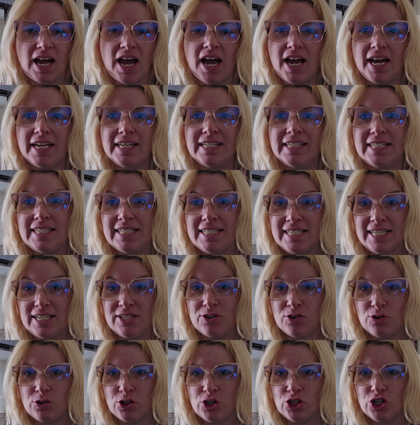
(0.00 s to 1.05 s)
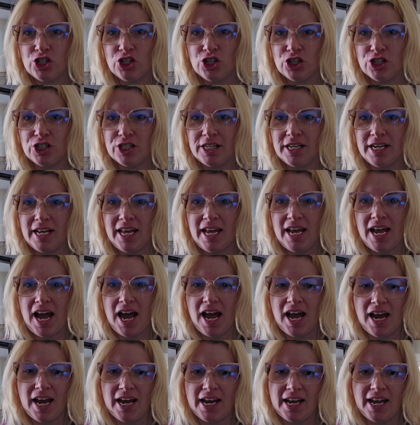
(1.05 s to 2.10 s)
I didn't go to church today.
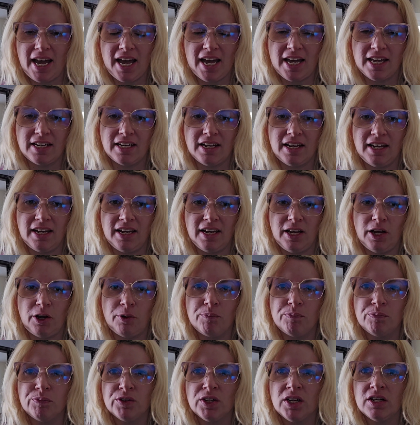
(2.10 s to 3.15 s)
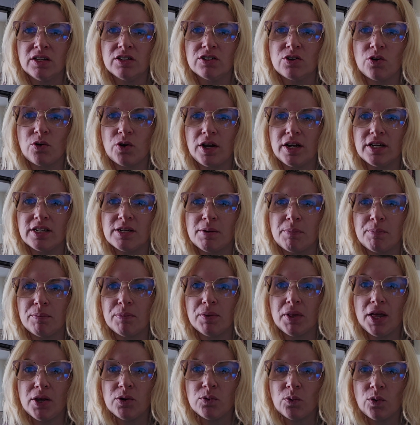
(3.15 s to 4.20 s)
I had to go get some
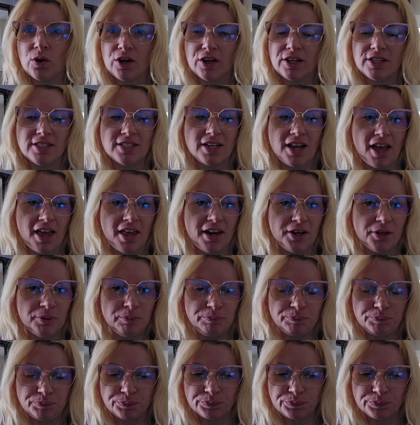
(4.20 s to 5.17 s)
blood work done.